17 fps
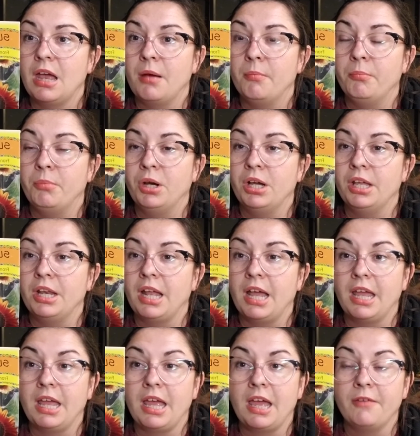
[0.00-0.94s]
but
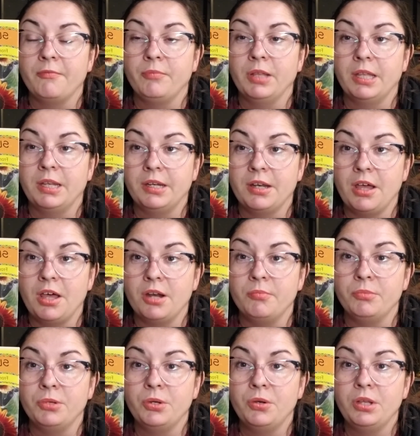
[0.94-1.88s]
I have planted autumn
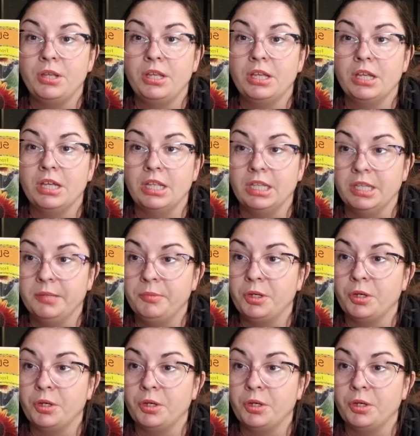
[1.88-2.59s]
beauty and lemon